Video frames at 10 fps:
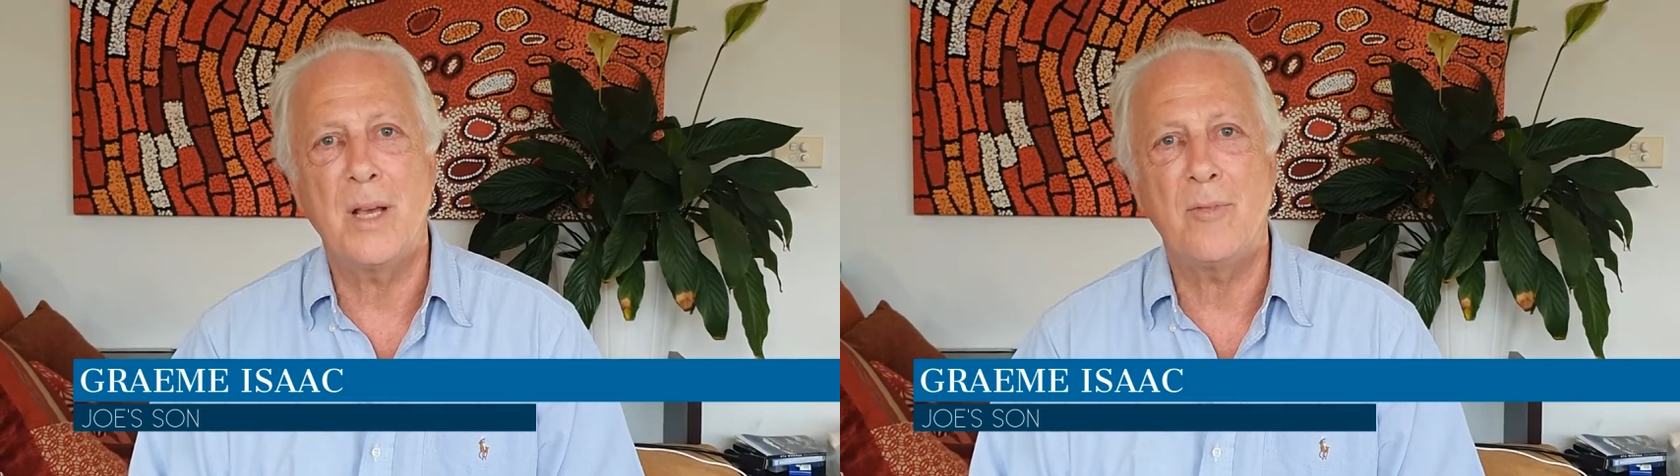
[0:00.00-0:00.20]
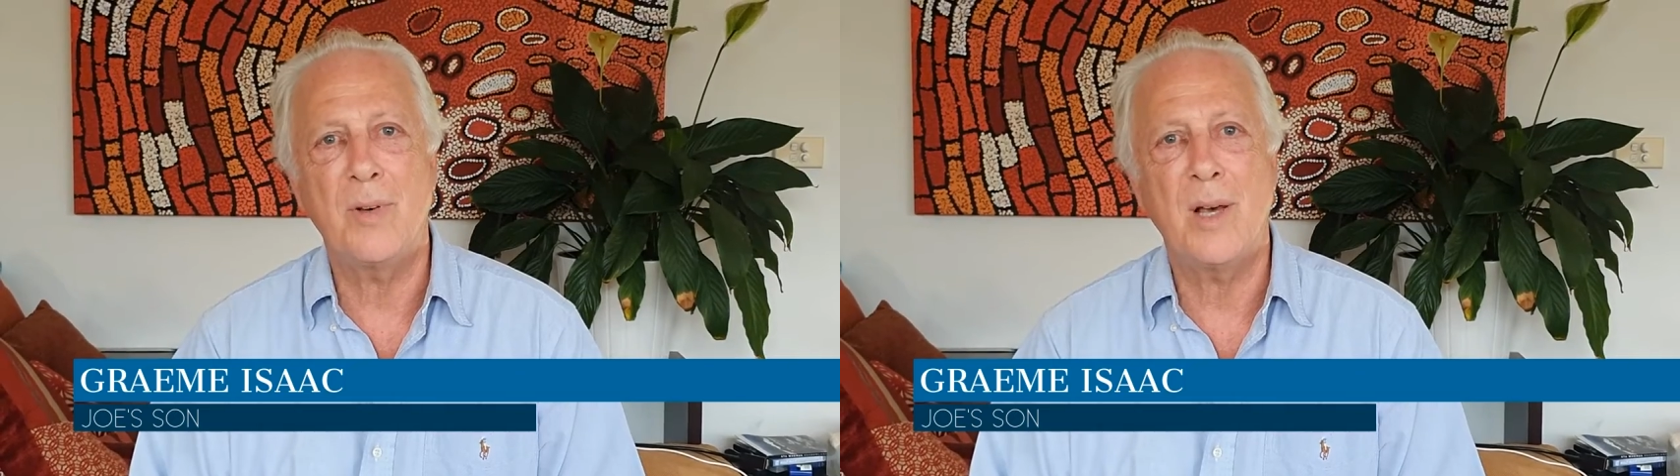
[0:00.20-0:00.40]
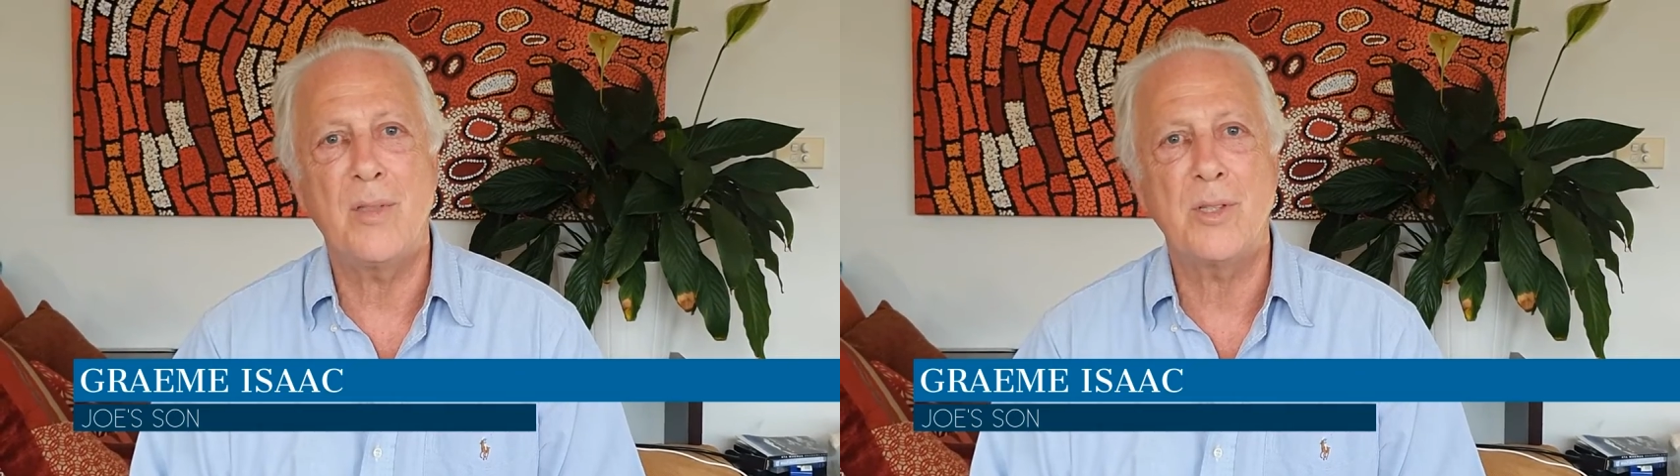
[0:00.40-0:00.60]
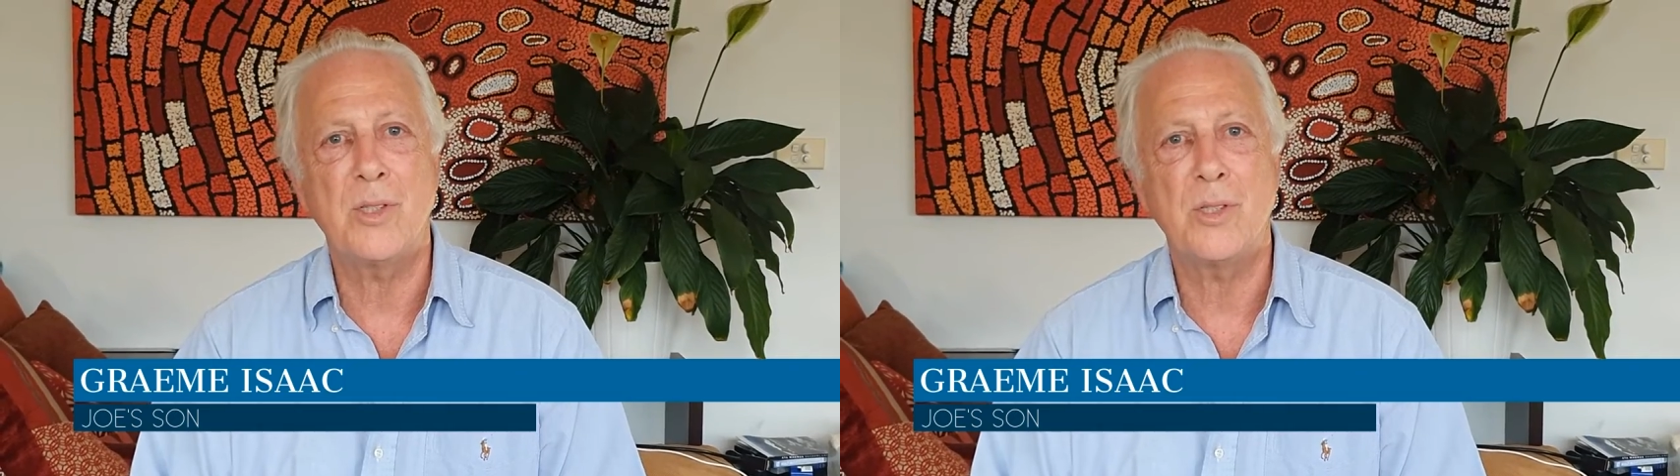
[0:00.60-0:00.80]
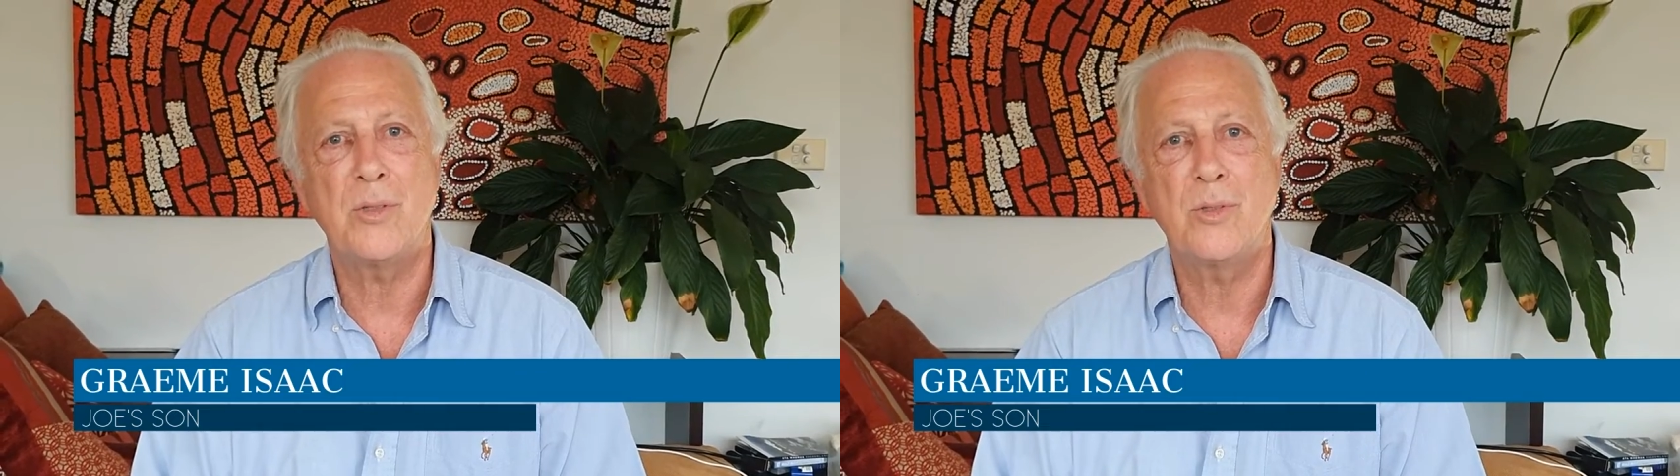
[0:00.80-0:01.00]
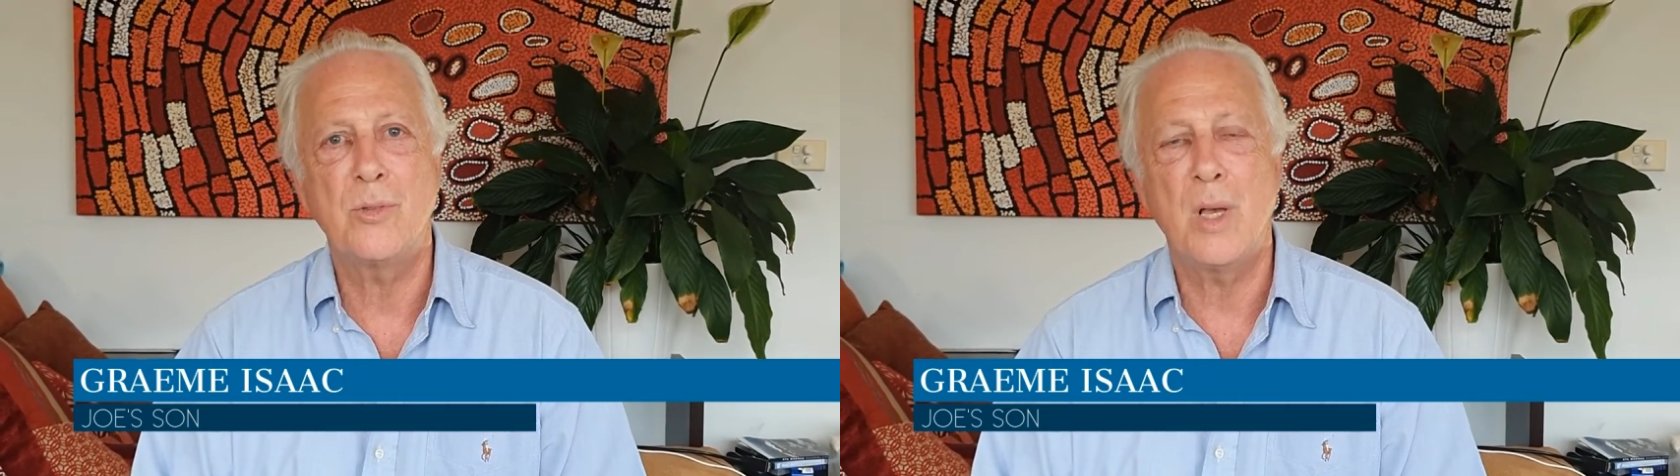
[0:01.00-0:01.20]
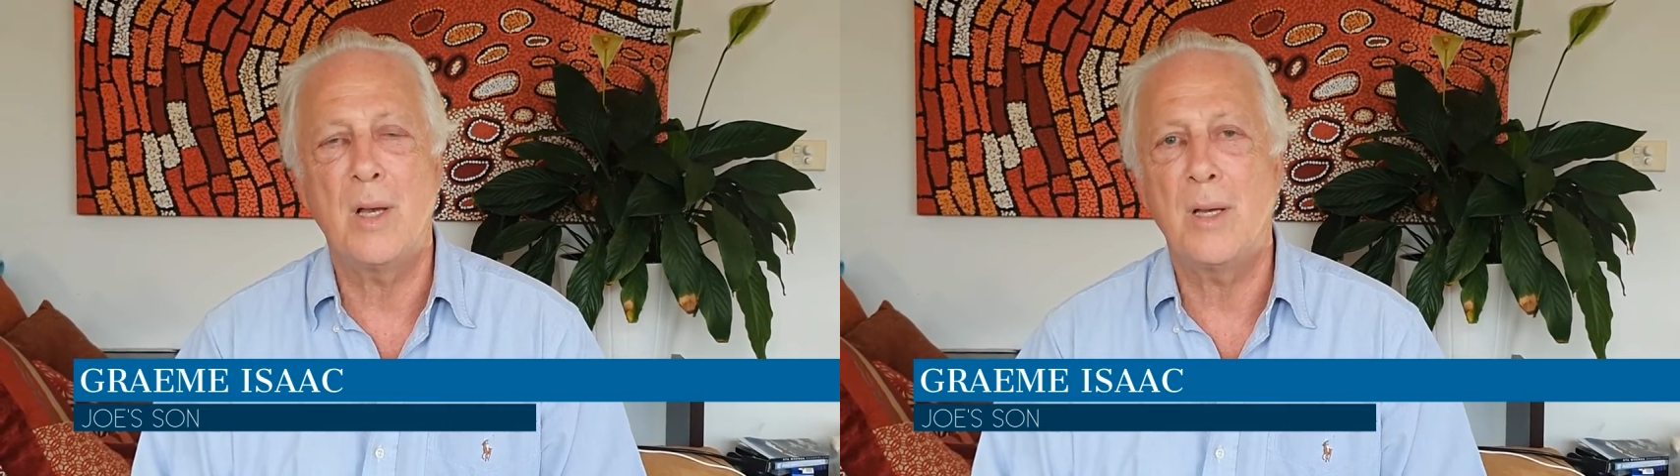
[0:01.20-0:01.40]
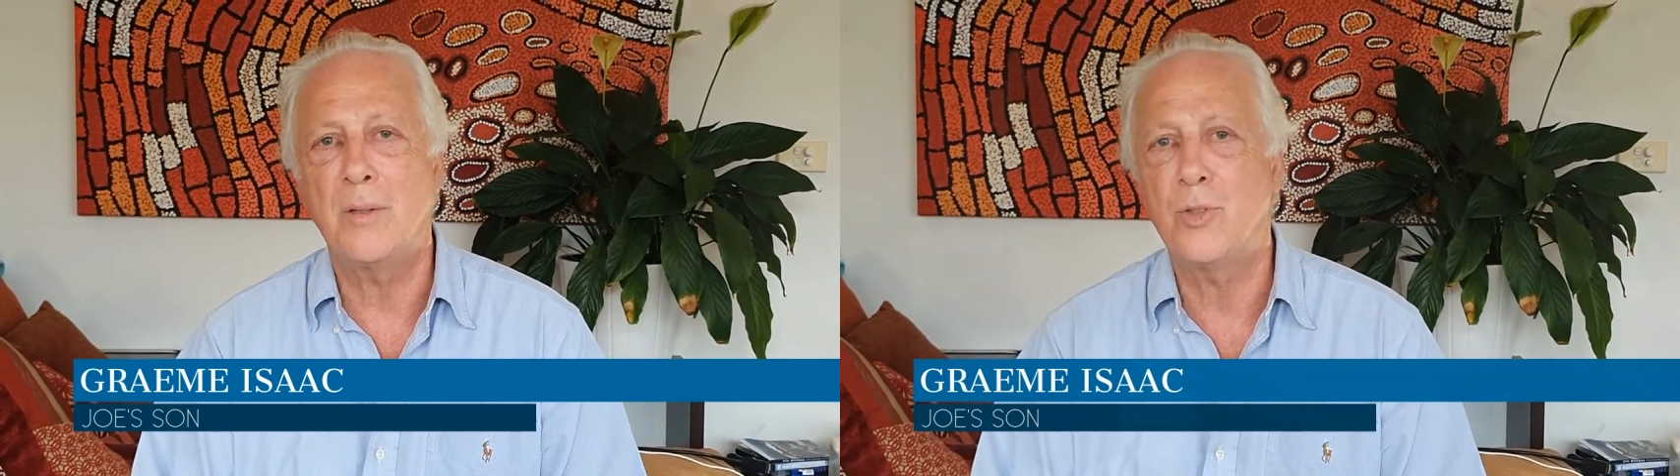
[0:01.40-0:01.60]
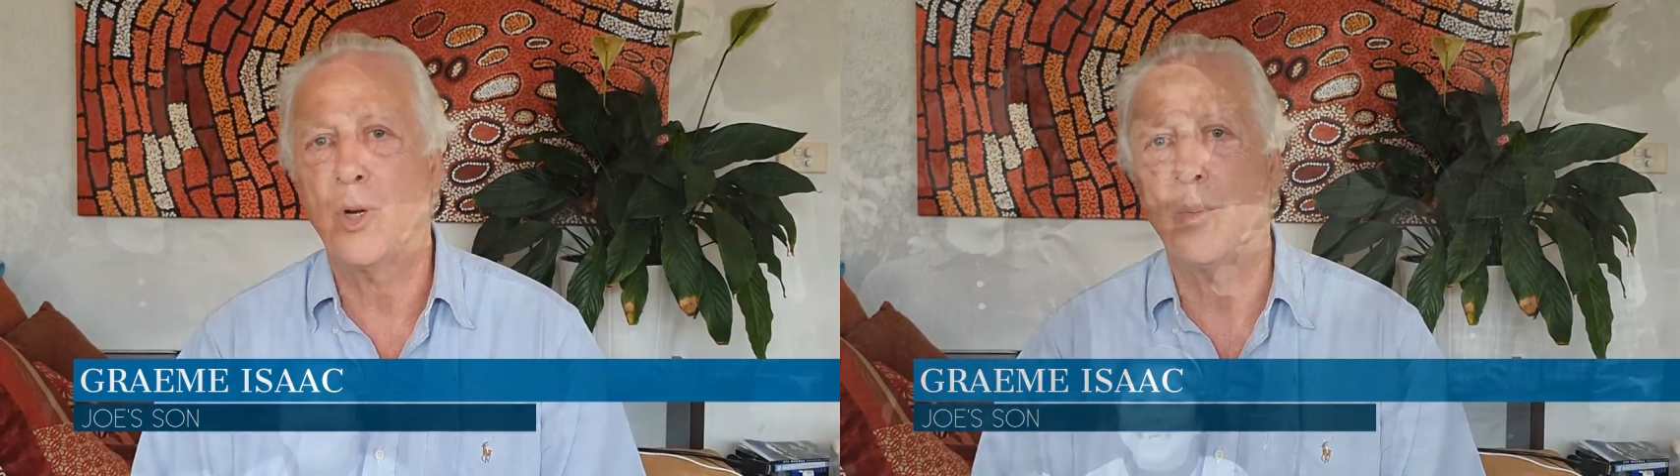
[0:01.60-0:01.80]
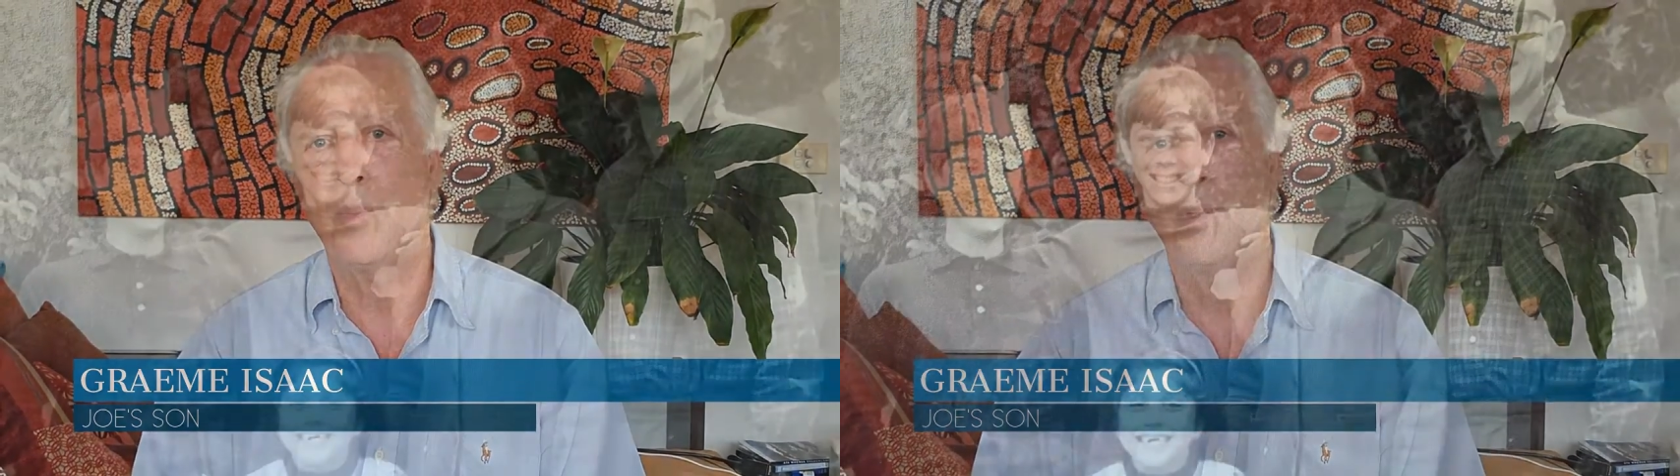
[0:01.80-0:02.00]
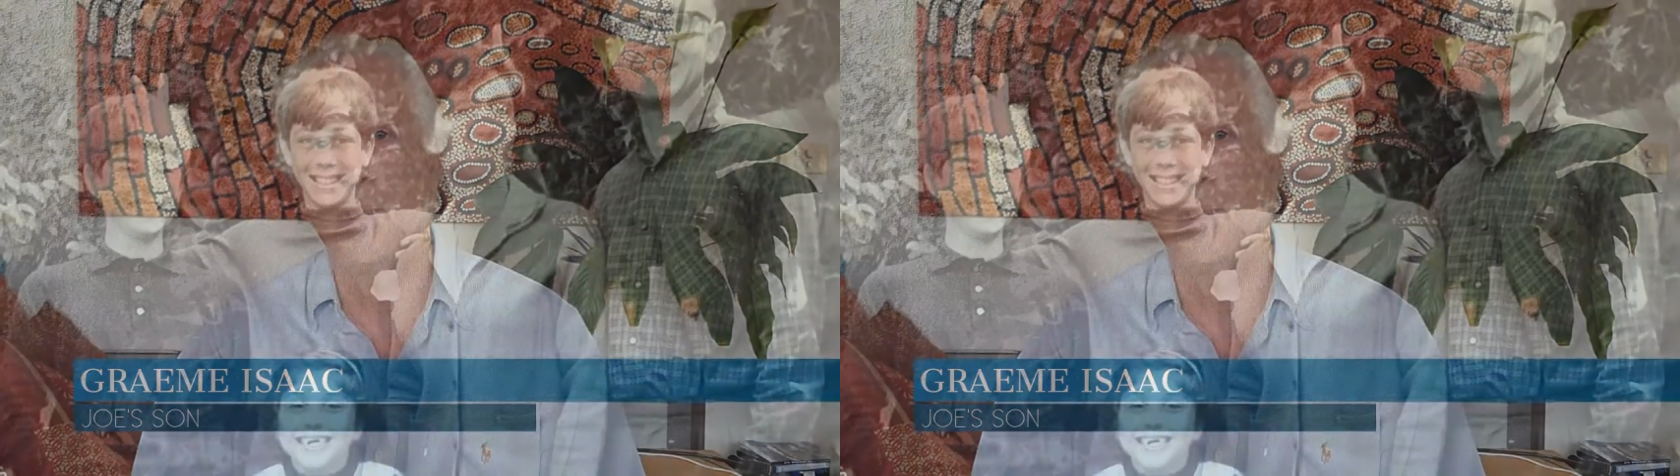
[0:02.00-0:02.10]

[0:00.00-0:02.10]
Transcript: our father's job.